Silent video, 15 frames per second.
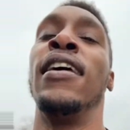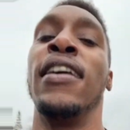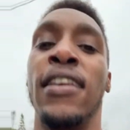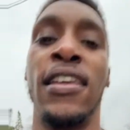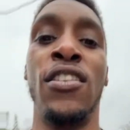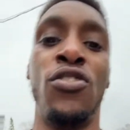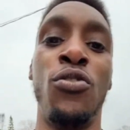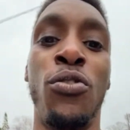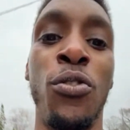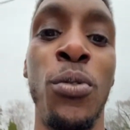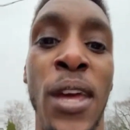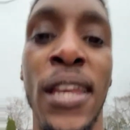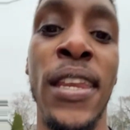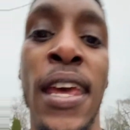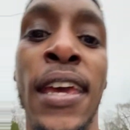get you through
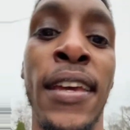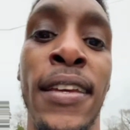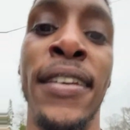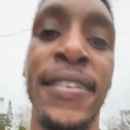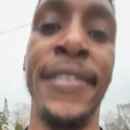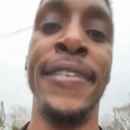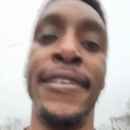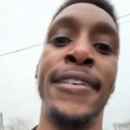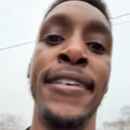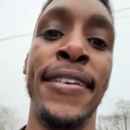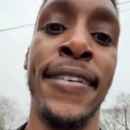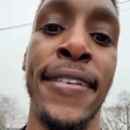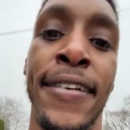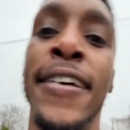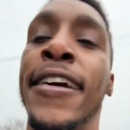that day,
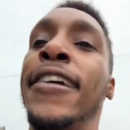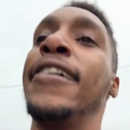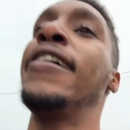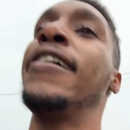all right?